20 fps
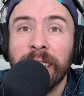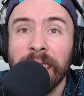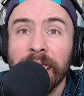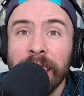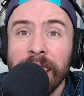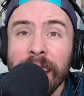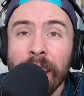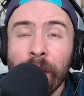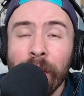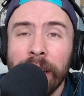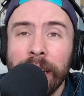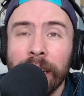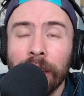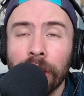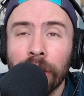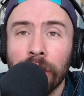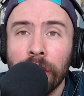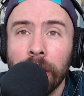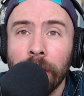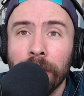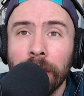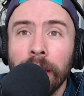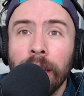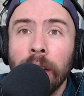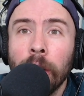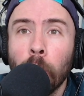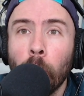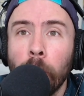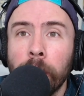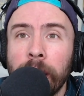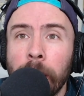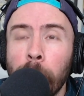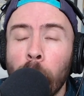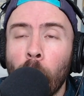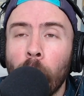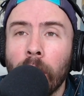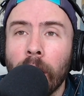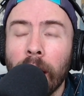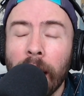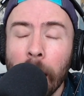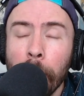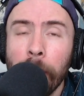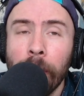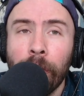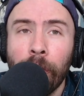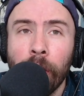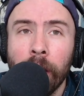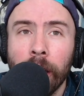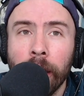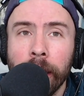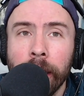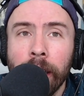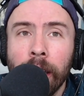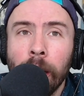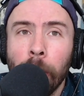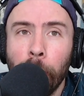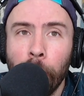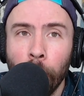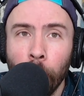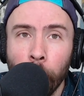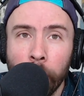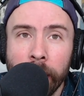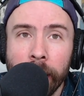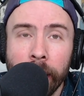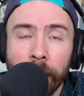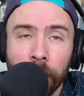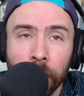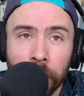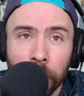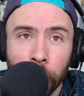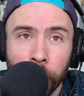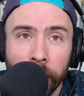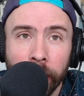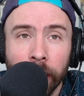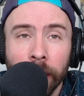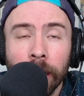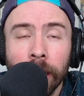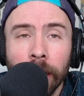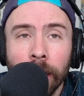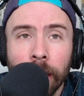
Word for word: a significant shift towards a more climate friendly brewing industry.